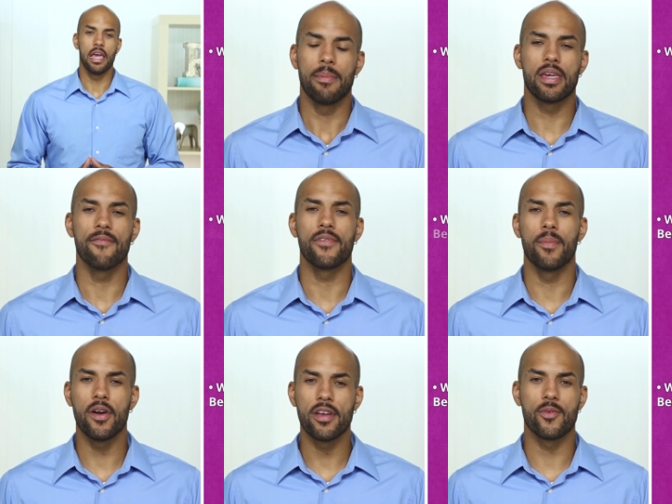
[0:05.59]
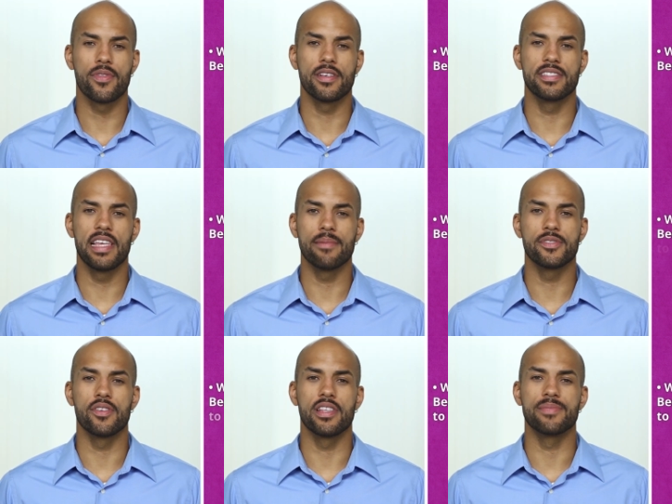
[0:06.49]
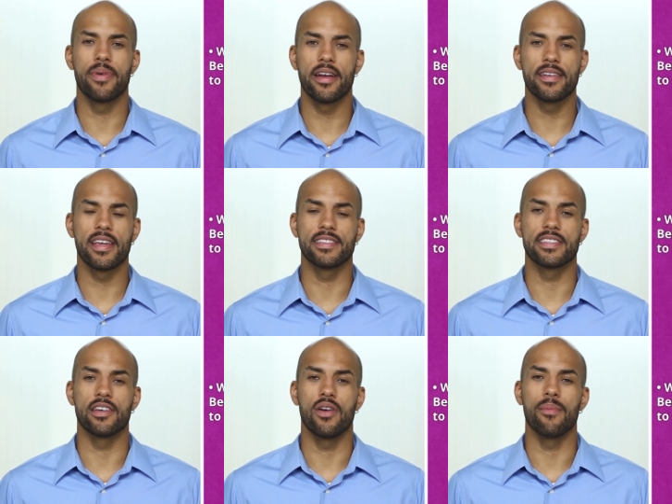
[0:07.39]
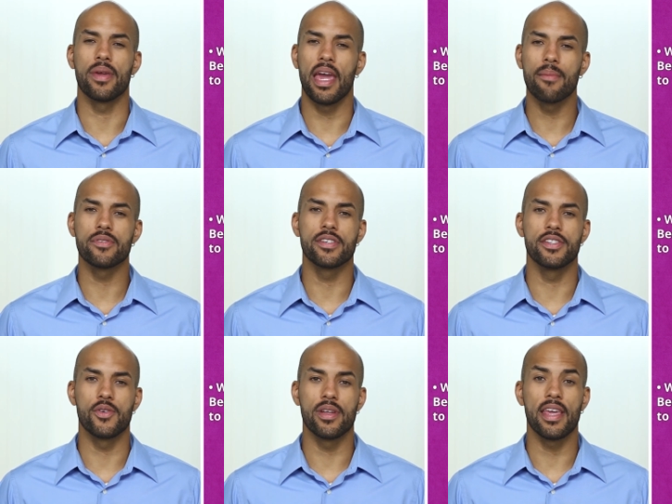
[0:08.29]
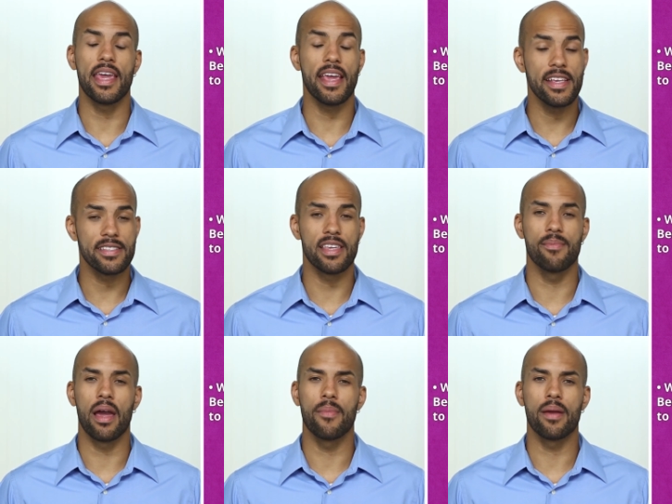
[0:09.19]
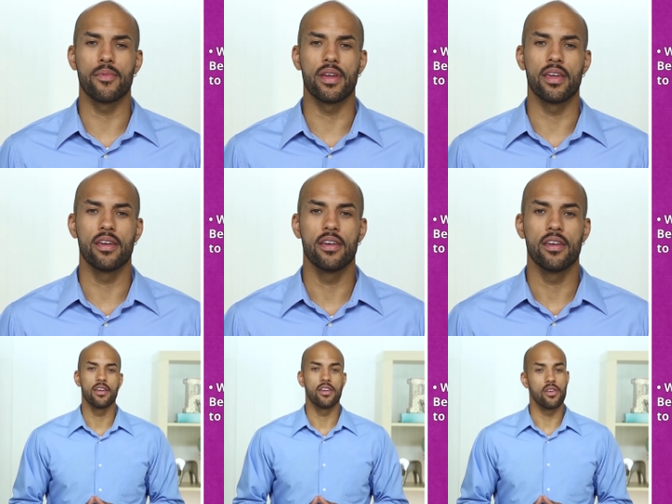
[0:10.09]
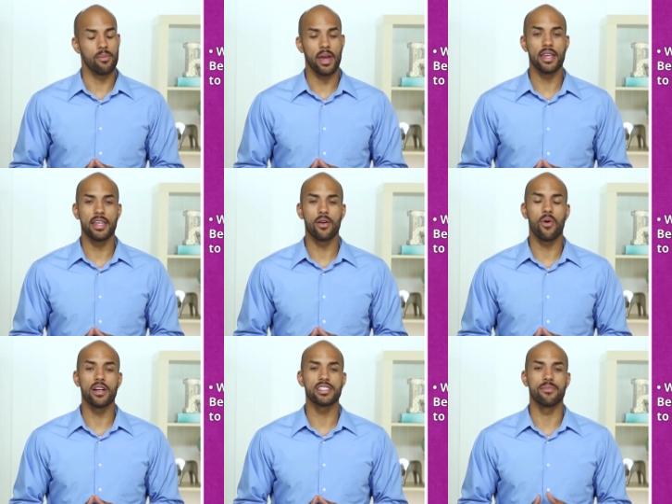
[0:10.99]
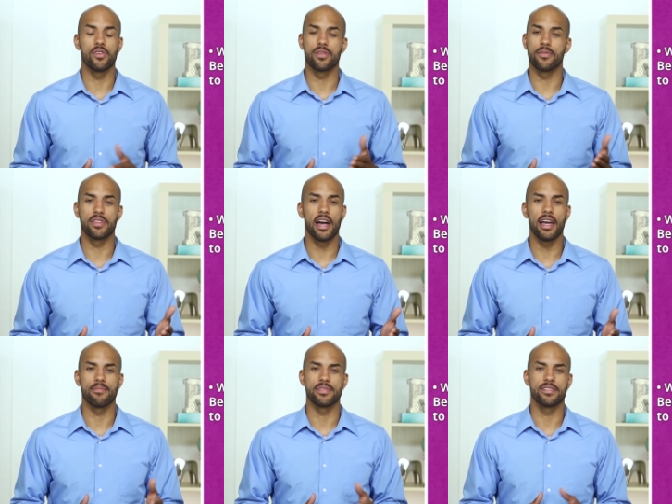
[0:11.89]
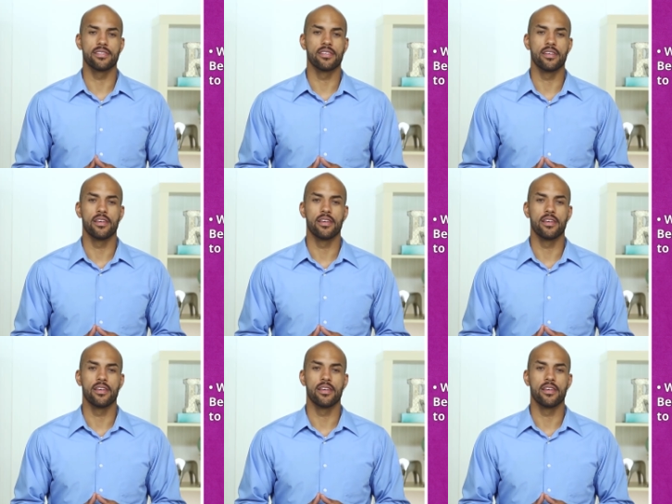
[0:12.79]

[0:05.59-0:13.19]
Become familiar with the steps to this parenting skill and be able to do it easily by memory. You may need to watch it multiple times.